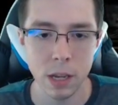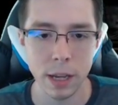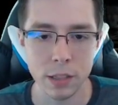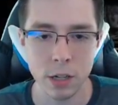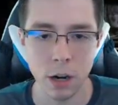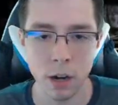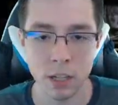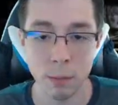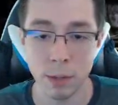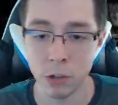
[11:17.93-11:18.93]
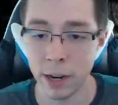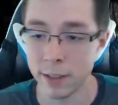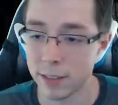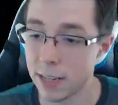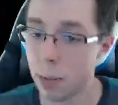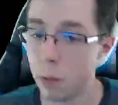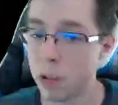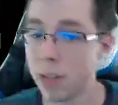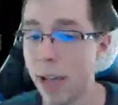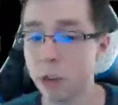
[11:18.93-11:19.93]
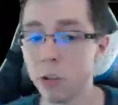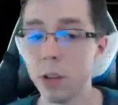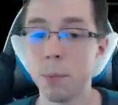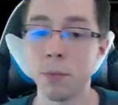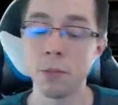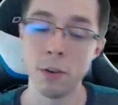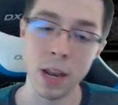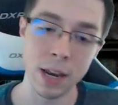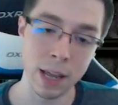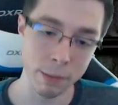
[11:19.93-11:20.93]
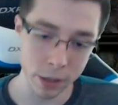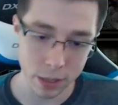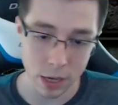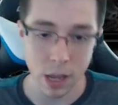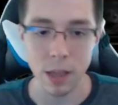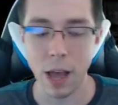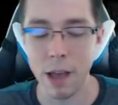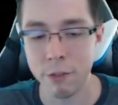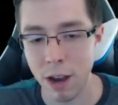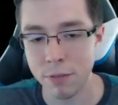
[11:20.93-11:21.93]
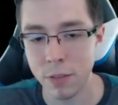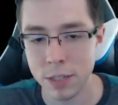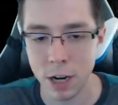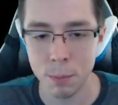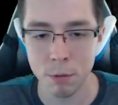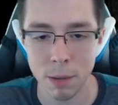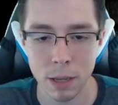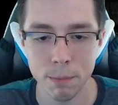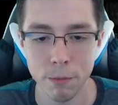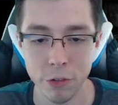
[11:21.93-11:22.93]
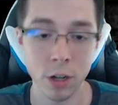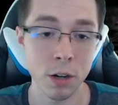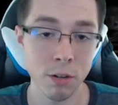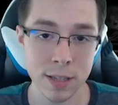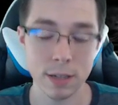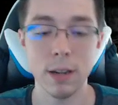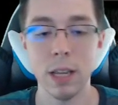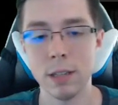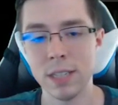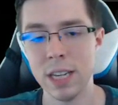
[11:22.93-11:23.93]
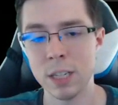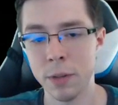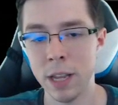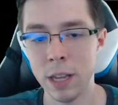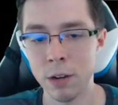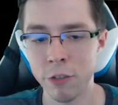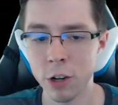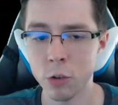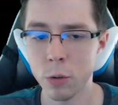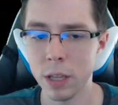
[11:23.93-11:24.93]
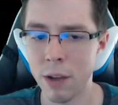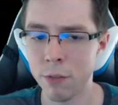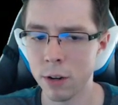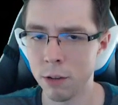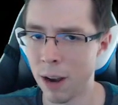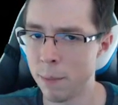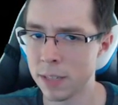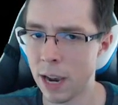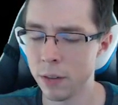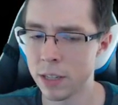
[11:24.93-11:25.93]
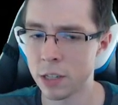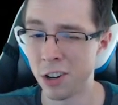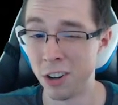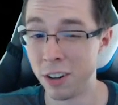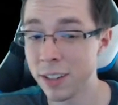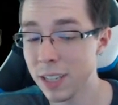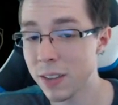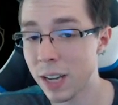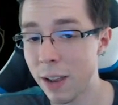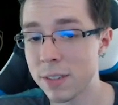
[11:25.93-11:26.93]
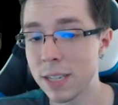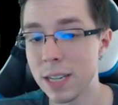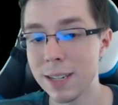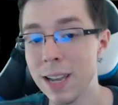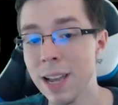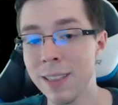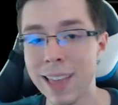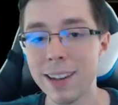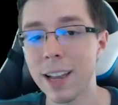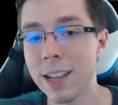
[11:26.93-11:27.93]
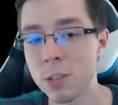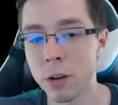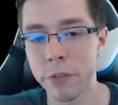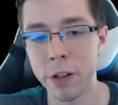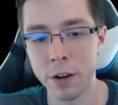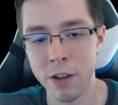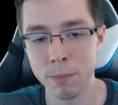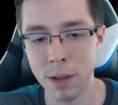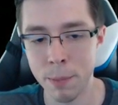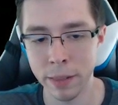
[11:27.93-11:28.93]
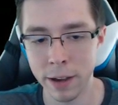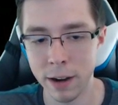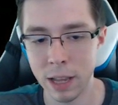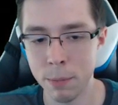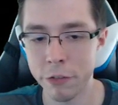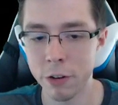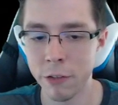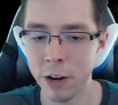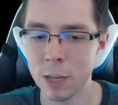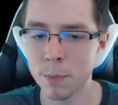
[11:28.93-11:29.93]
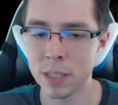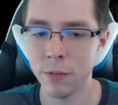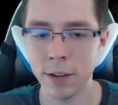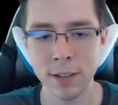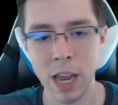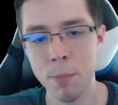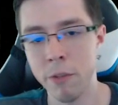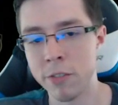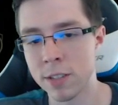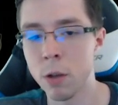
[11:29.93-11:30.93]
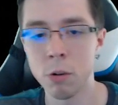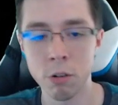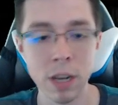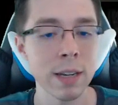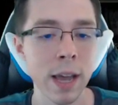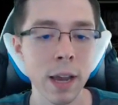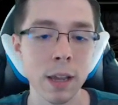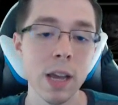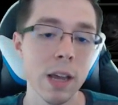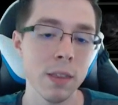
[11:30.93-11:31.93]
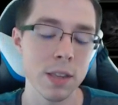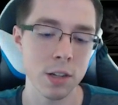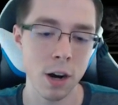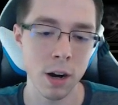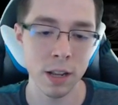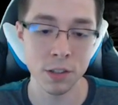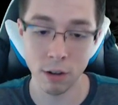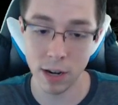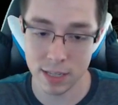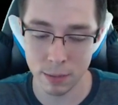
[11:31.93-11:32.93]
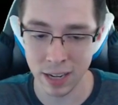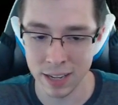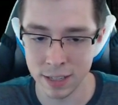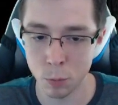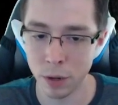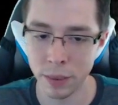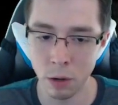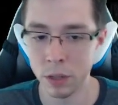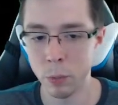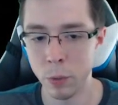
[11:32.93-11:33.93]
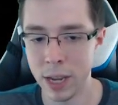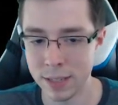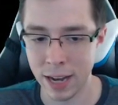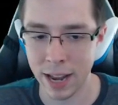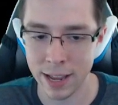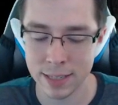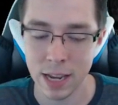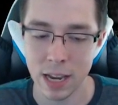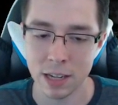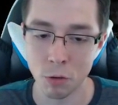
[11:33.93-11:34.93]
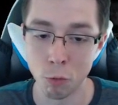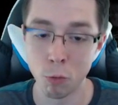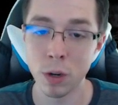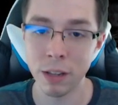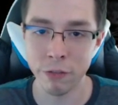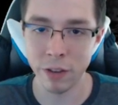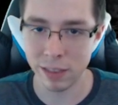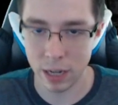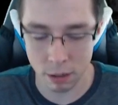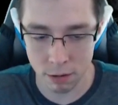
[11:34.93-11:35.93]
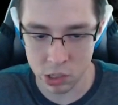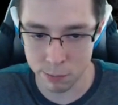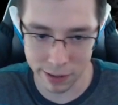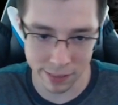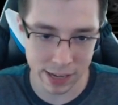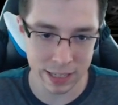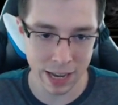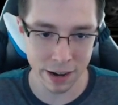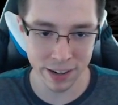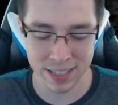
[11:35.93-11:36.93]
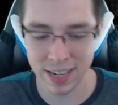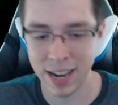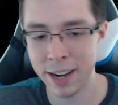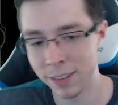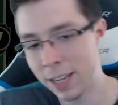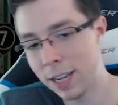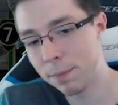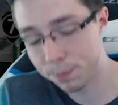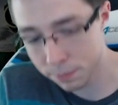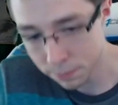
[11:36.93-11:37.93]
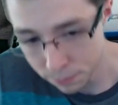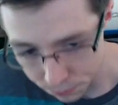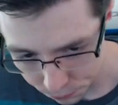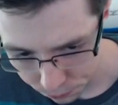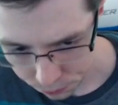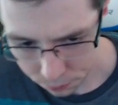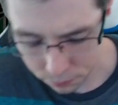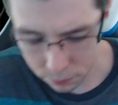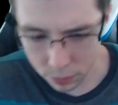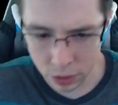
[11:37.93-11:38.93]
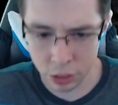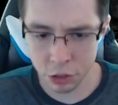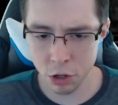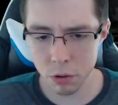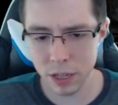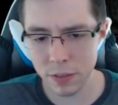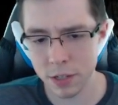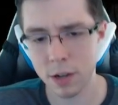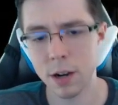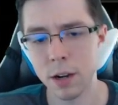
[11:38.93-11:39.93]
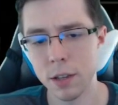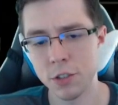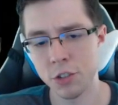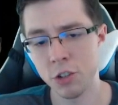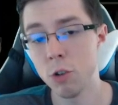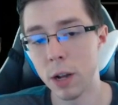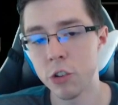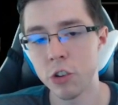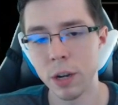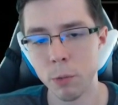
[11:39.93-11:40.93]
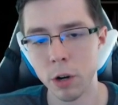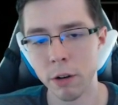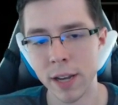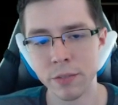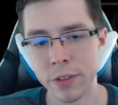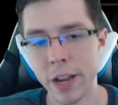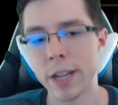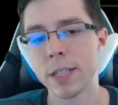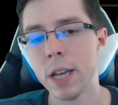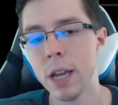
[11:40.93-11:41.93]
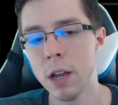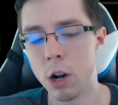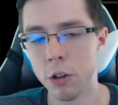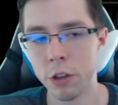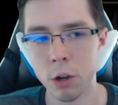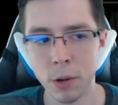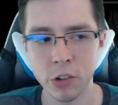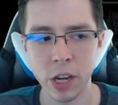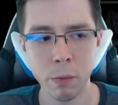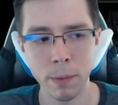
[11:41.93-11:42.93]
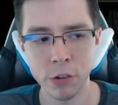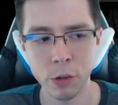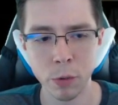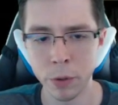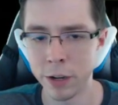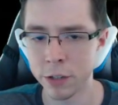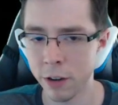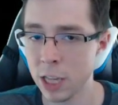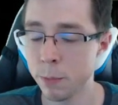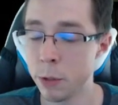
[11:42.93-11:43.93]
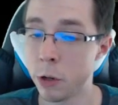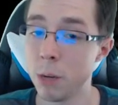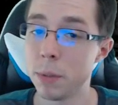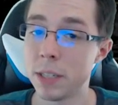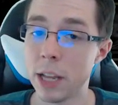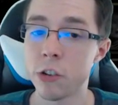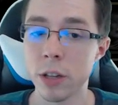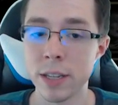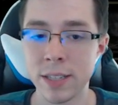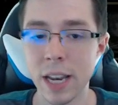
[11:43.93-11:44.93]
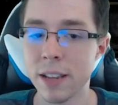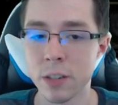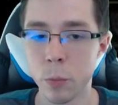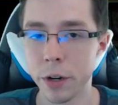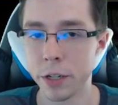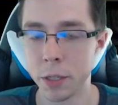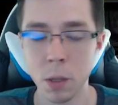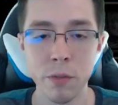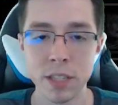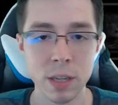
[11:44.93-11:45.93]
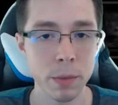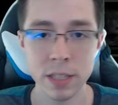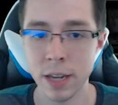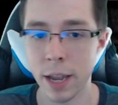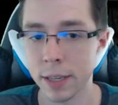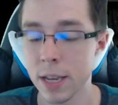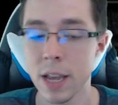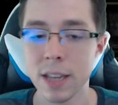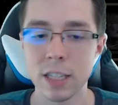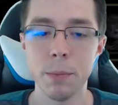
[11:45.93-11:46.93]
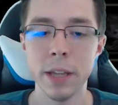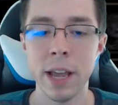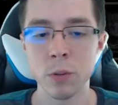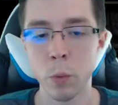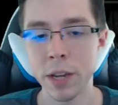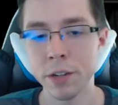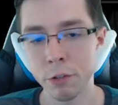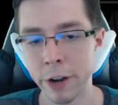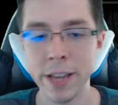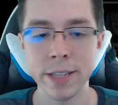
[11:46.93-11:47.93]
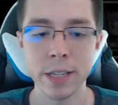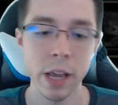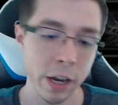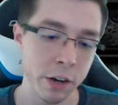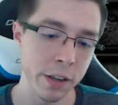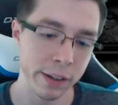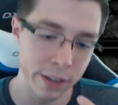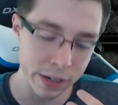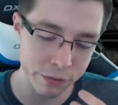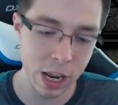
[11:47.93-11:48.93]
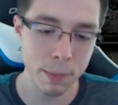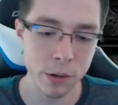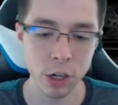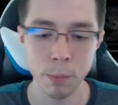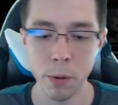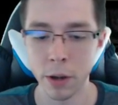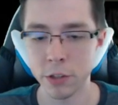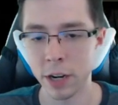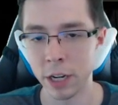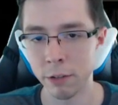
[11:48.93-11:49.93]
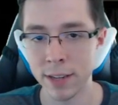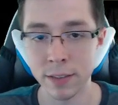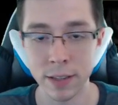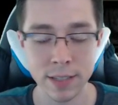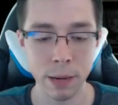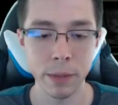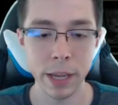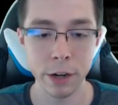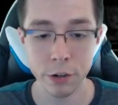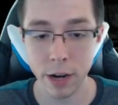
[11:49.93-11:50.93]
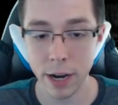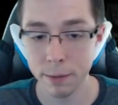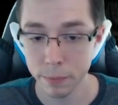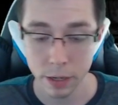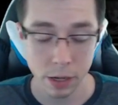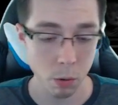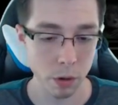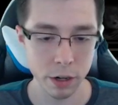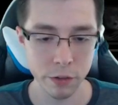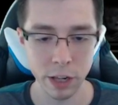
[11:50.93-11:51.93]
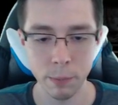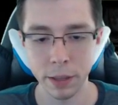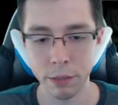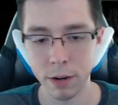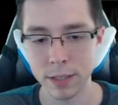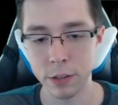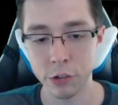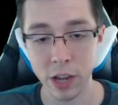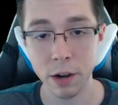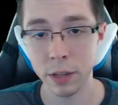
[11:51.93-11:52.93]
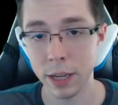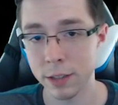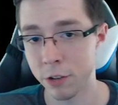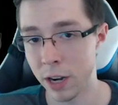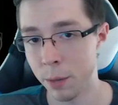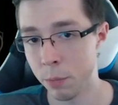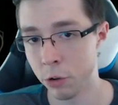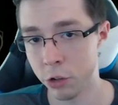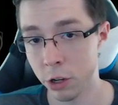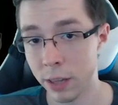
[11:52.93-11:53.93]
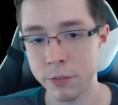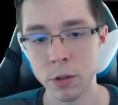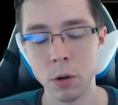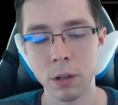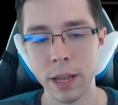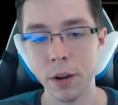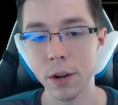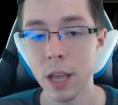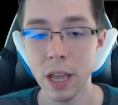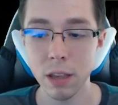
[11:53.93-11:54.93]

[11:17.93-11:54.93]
Next card is going to be Giant Snake, which is actually pretty damn good. I've crafted this card premium for a good reason. It sees play in virtually every Ramp Scout list currently that I've seen. That deck has sort of fallen off in popularity, but for a very specific type of slow green deck, this card is crazy because it's one of the only ways it has to really fight that aggression by locking down an entire lane. You don't need this card too much in more aggressive decks, although much like we mentioned with Winter's Grasp, you could potentially see it as a 1 or 2 of in some of these decks, simply as a way to race. You're dealing a lot of damage, your opponent's trying to race in the same lane or trade, or they're developing threats in the shadow lane to try to push your life total down.